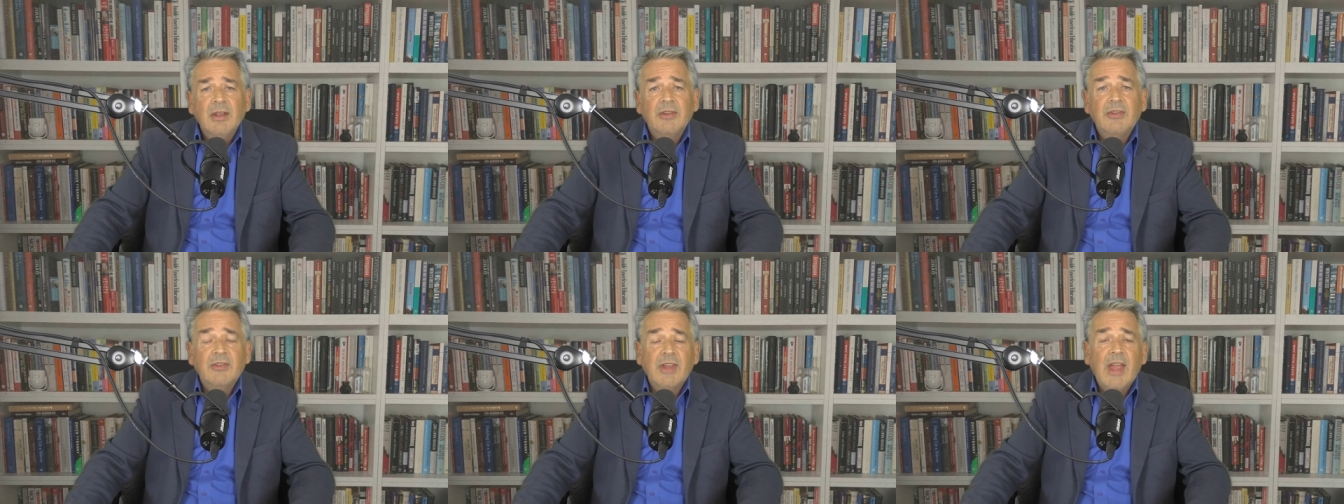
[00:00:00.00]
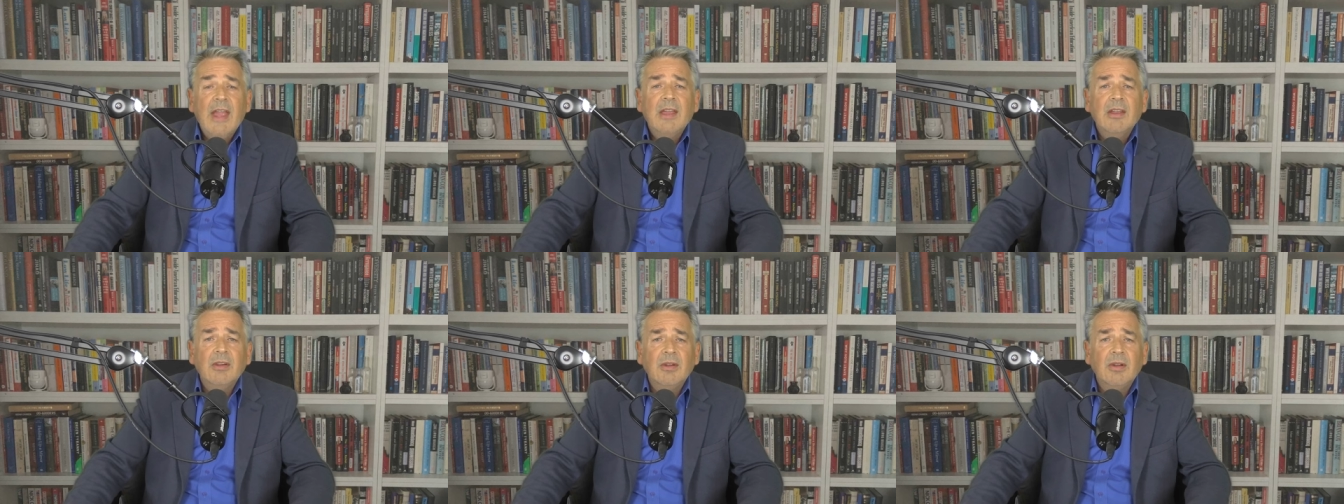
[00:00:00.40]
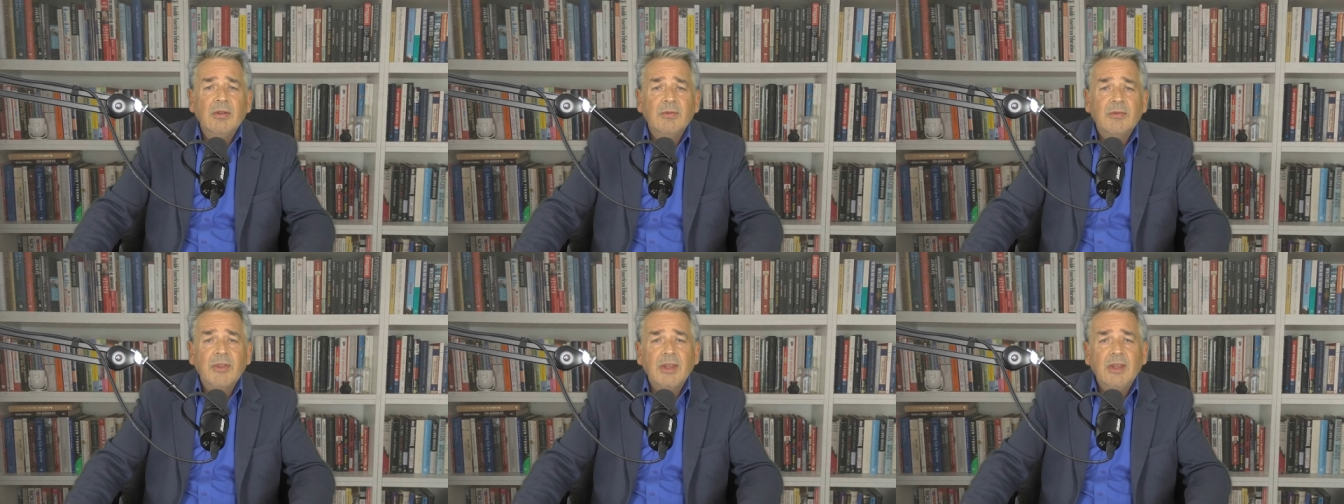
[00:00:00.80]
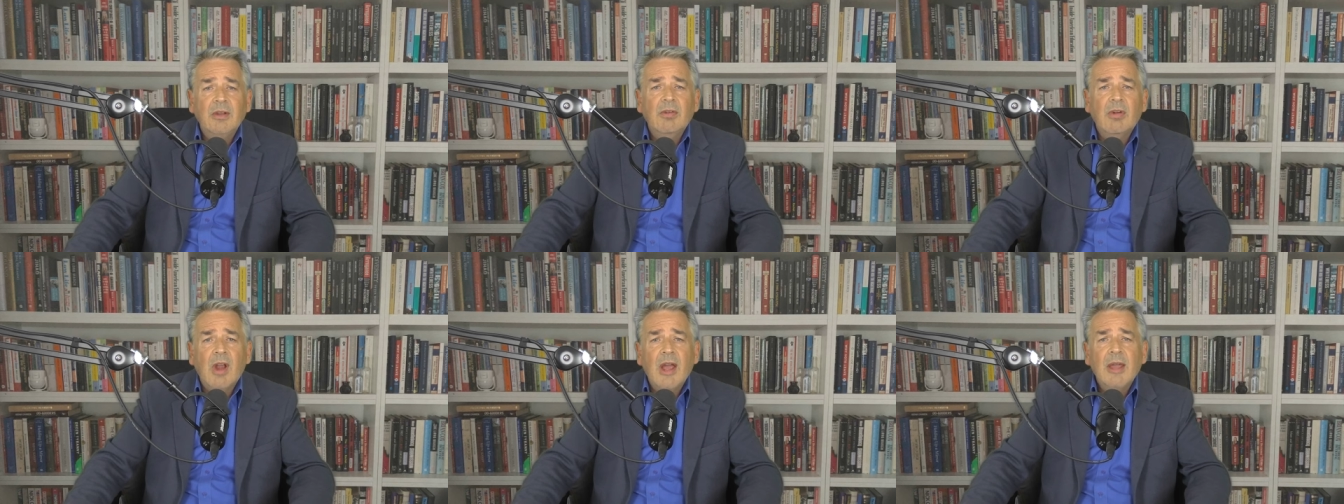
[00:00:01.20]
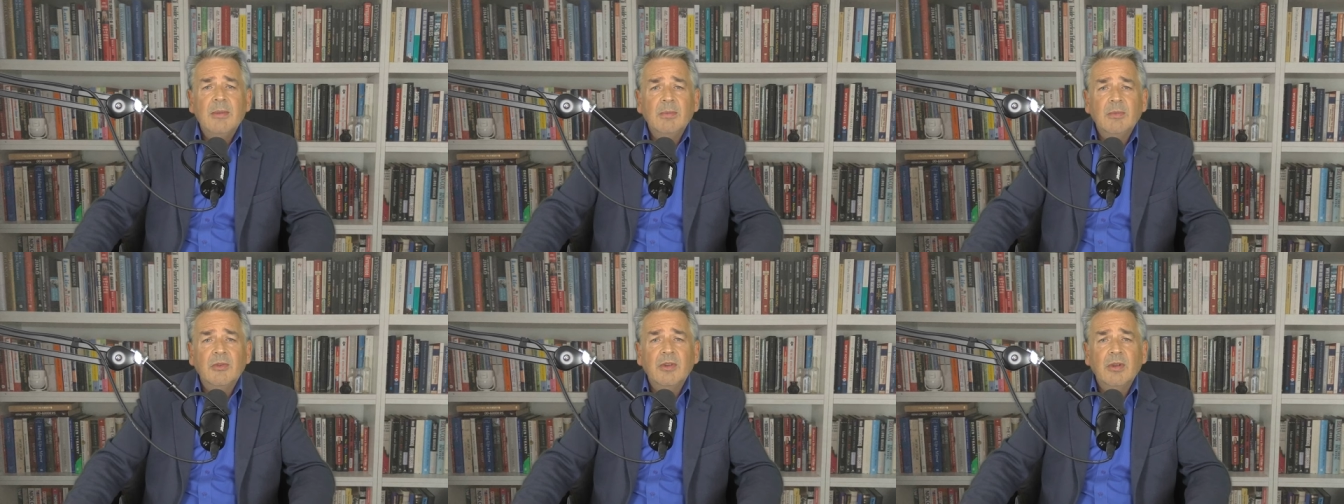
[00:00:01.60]
scale of the
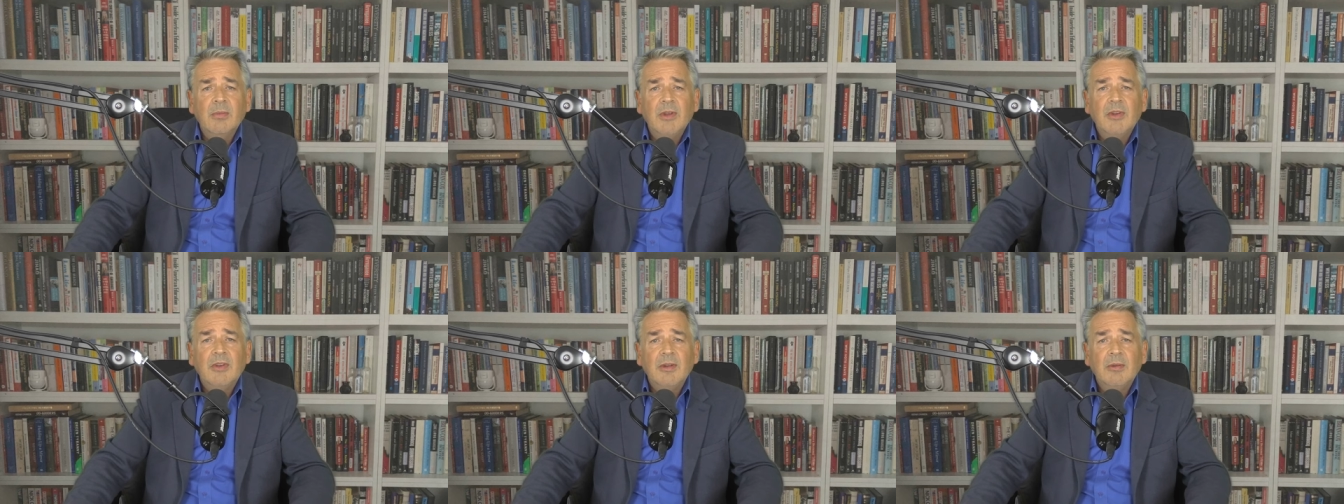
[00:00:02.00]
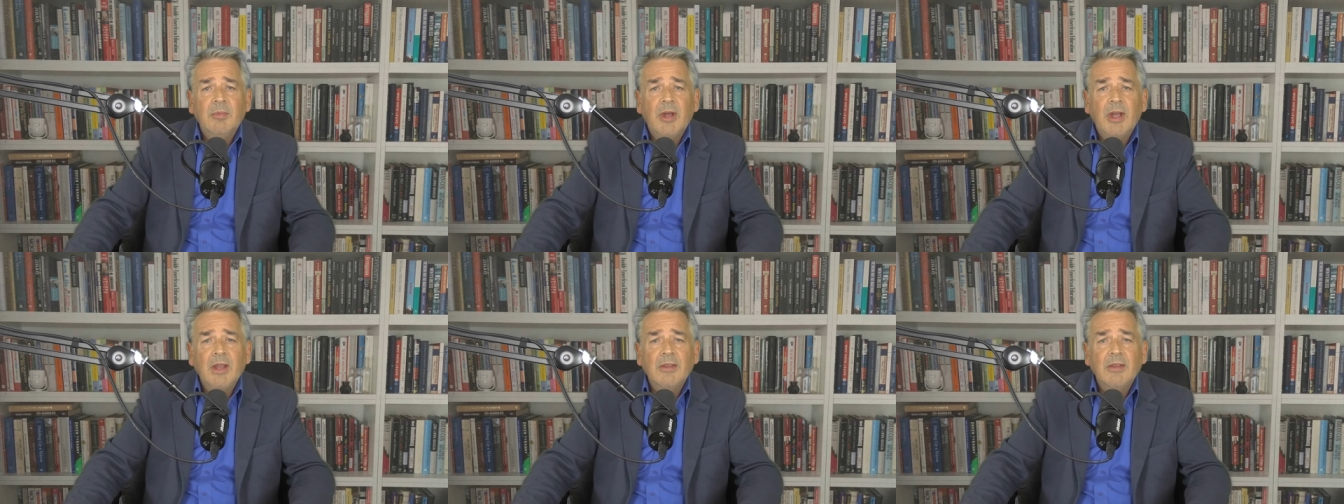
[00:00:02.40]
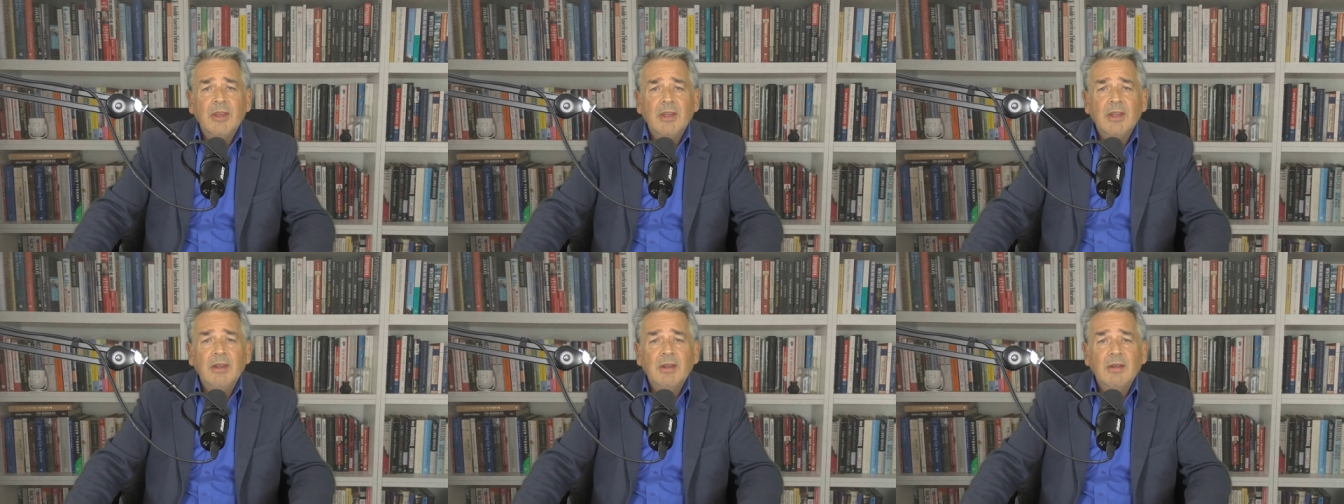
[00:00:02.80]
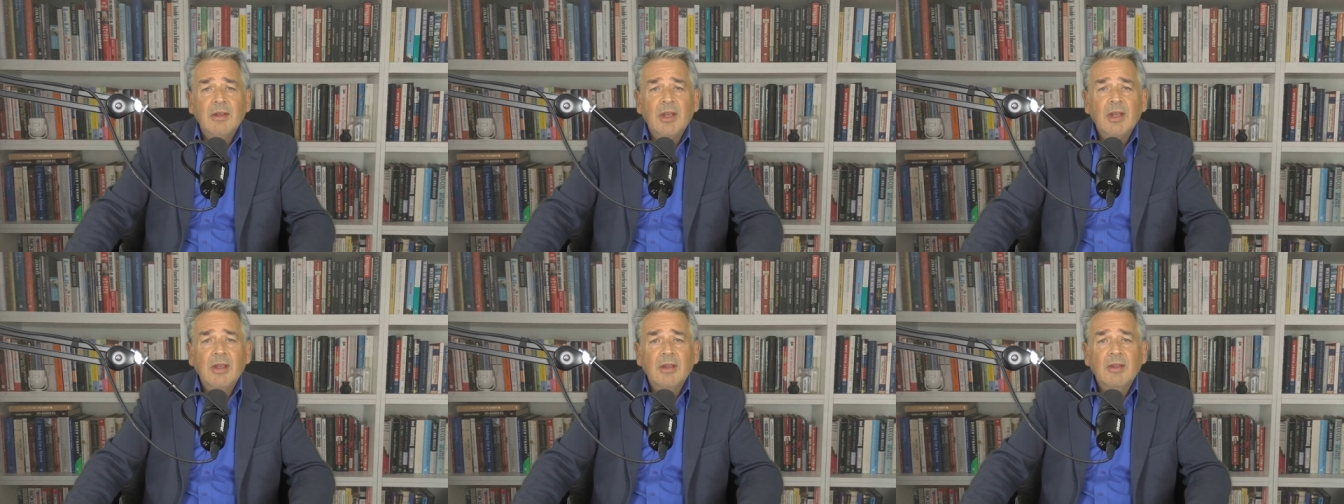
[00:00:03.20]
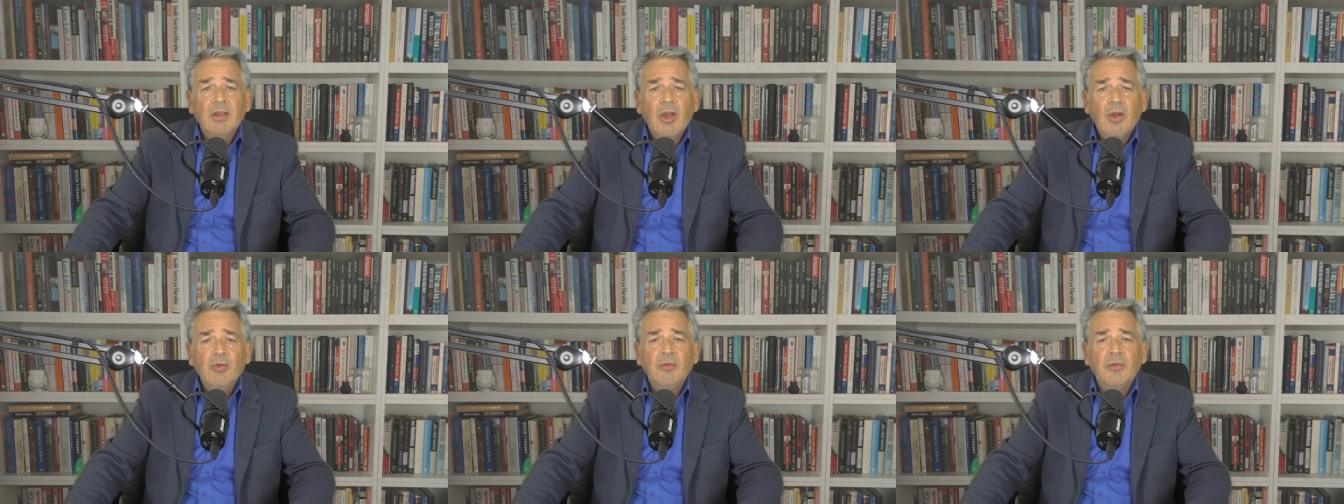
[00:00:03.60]
crimes committed by the
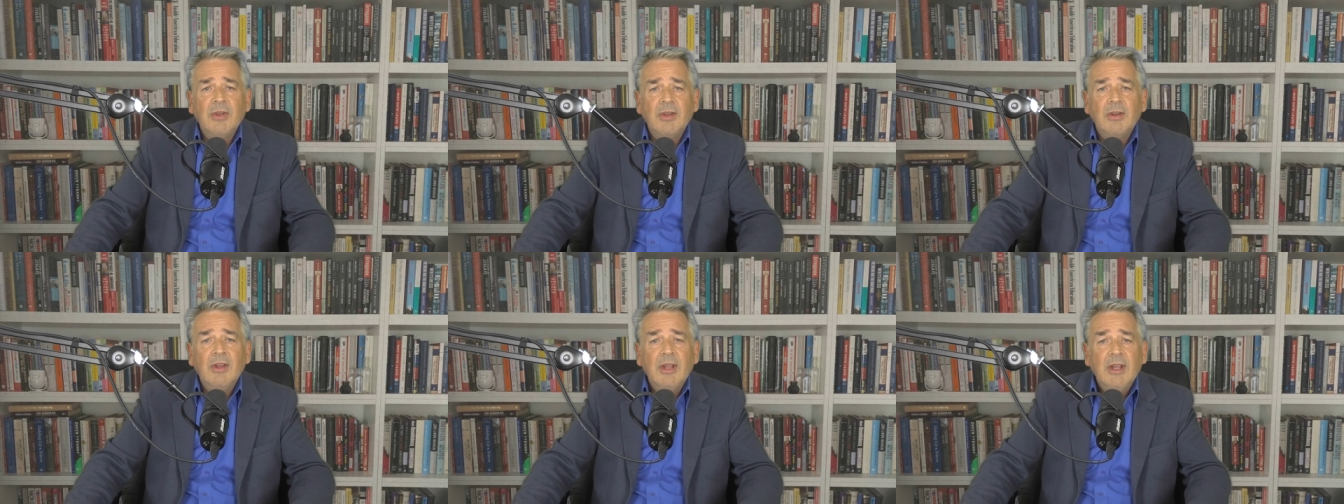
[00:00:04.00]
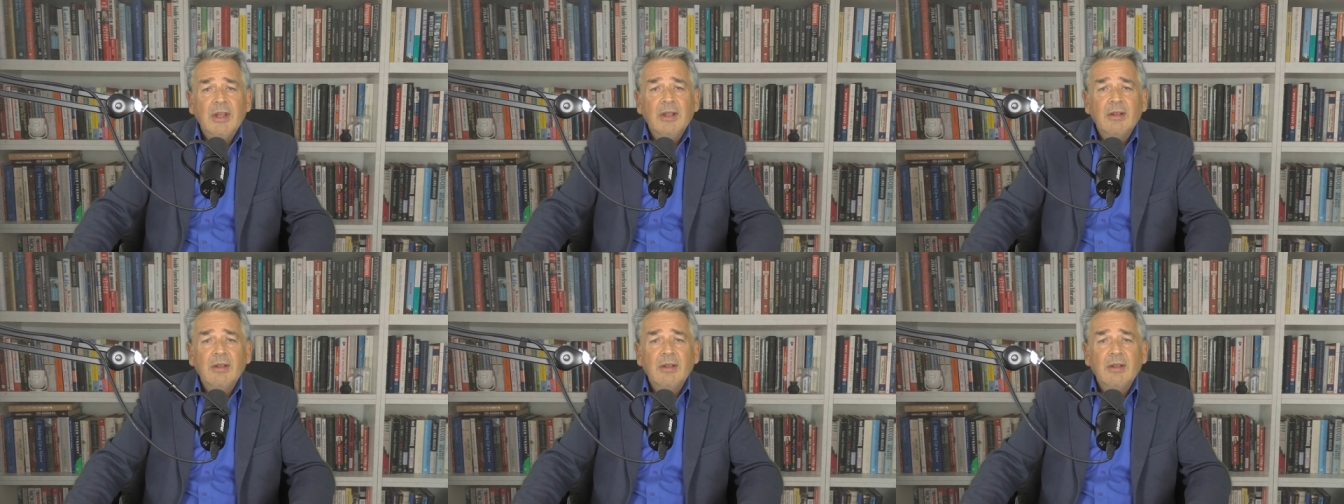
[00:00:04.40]
COVID